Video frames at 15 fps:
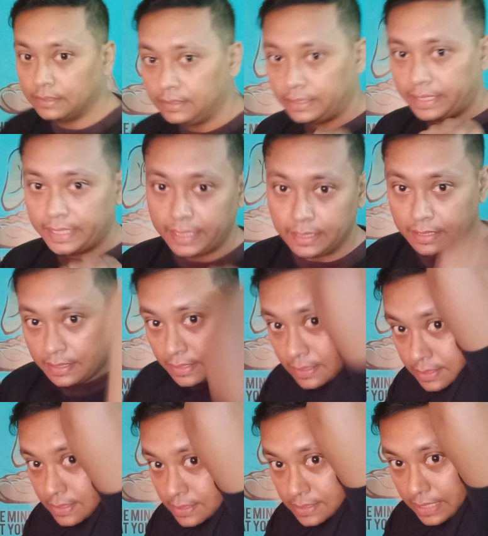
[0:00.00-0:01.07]
The
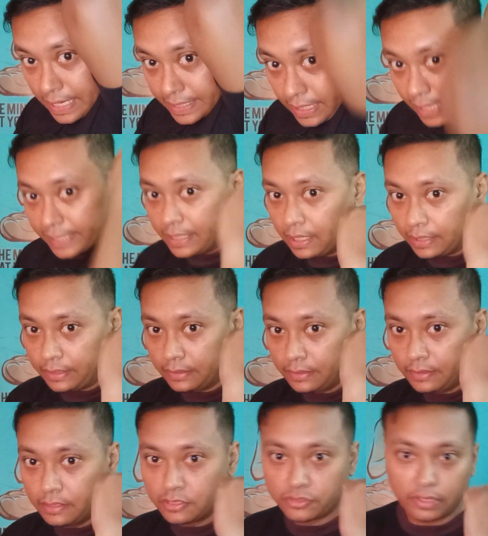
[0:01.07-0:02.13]
side high guard.
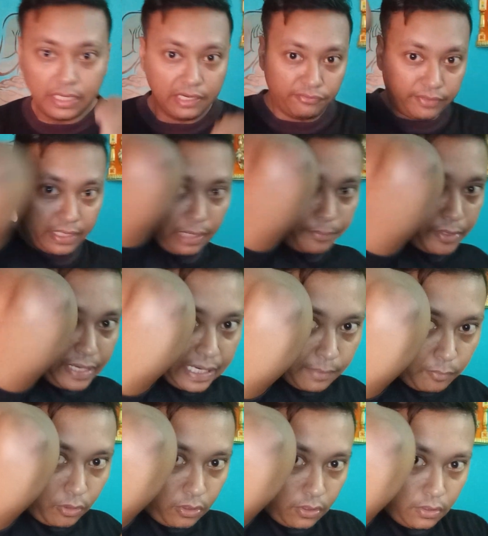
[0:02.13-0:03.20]
So you're lifting up your
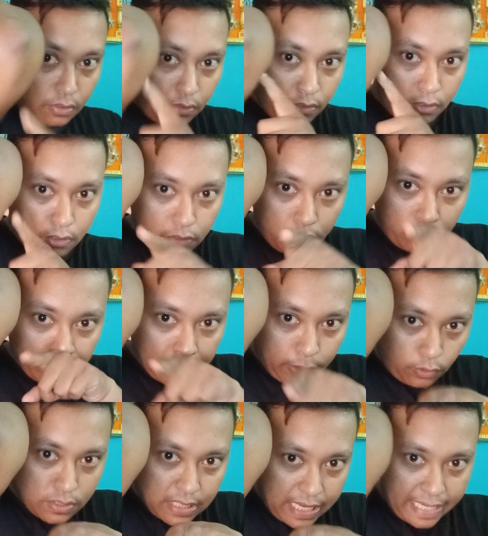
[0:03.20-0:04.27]
elbow to the
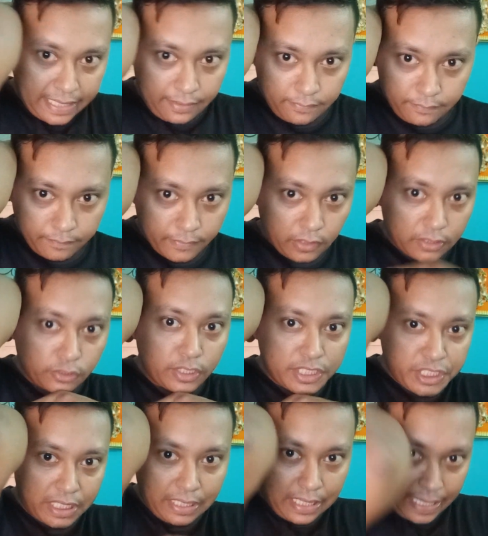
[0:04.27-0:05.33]
nose line or to the
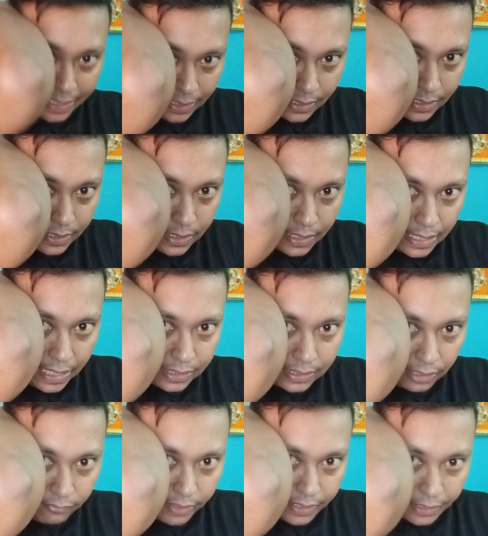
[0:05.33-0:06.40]
chin line and
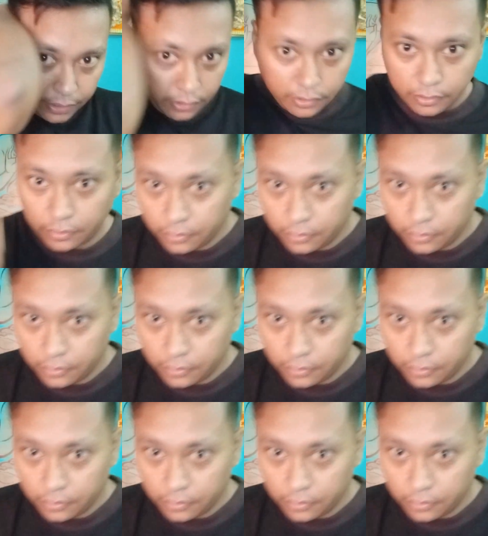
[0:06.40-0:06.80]
covering.